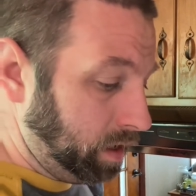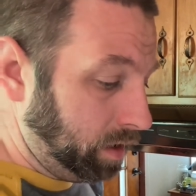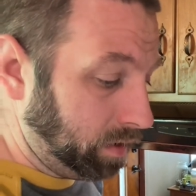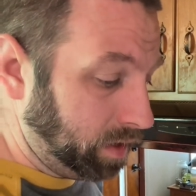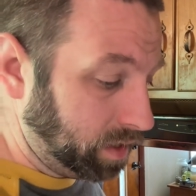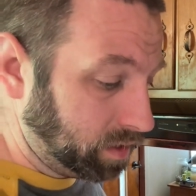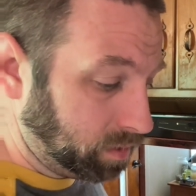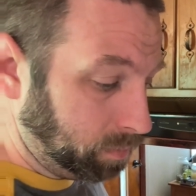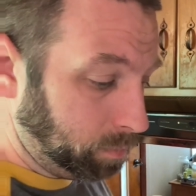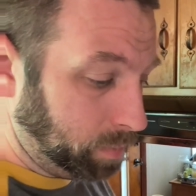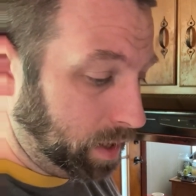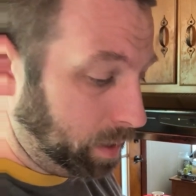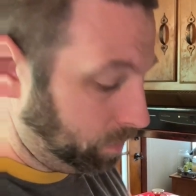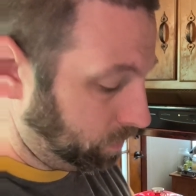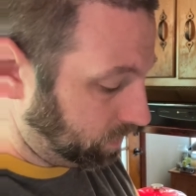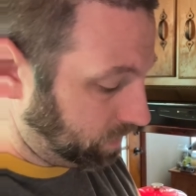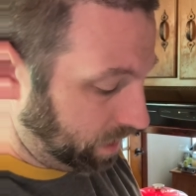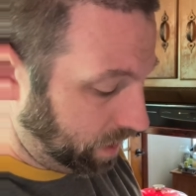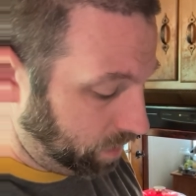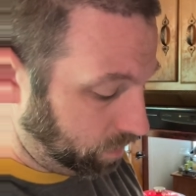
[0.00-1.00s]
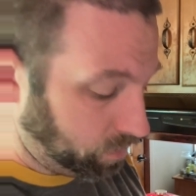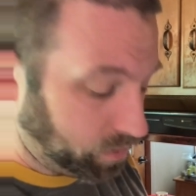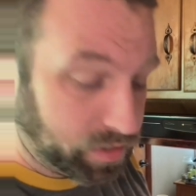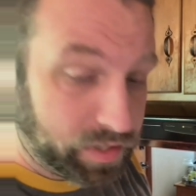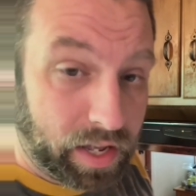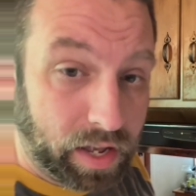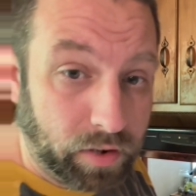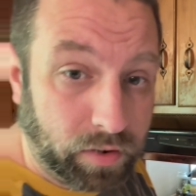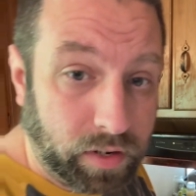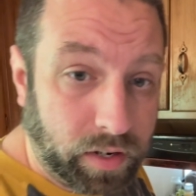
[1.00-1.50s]
I got some paper towels
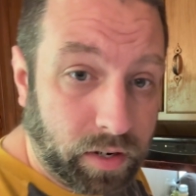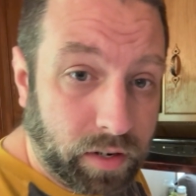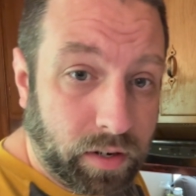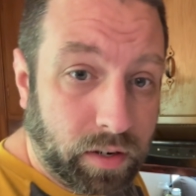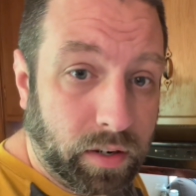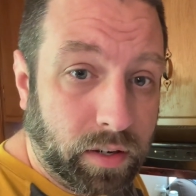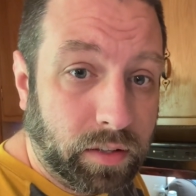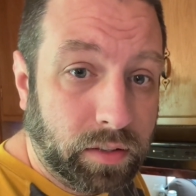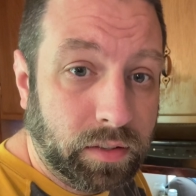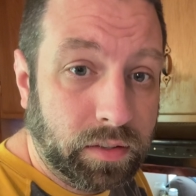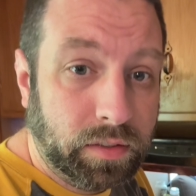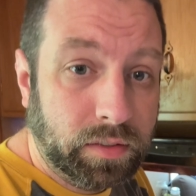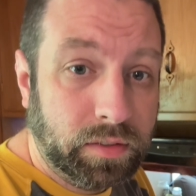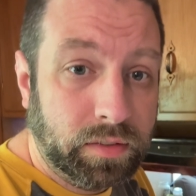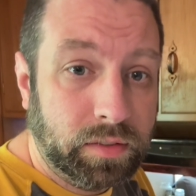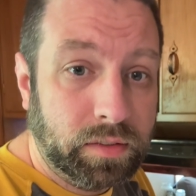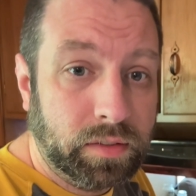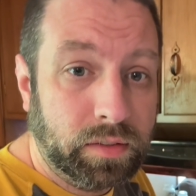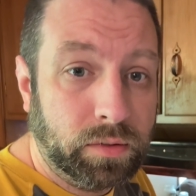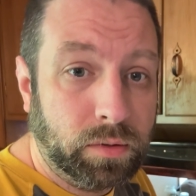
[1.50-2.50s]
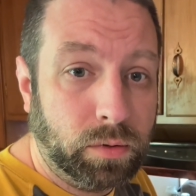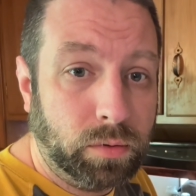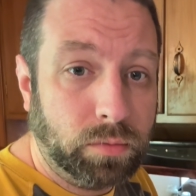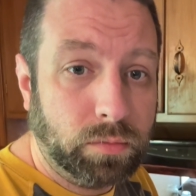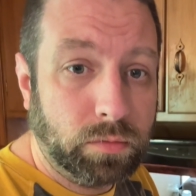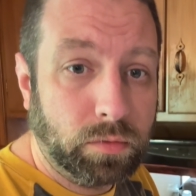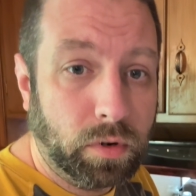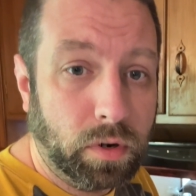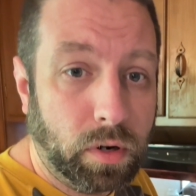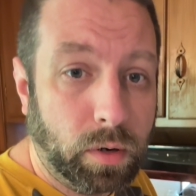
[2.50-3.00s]
down here.
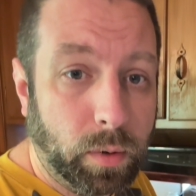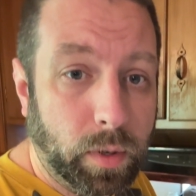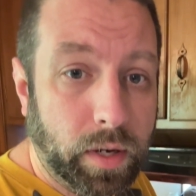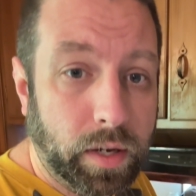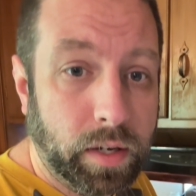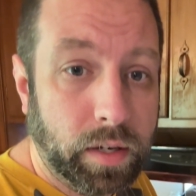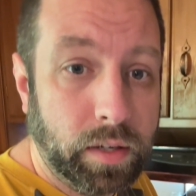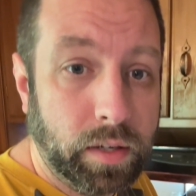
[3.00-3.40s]
Wrong way.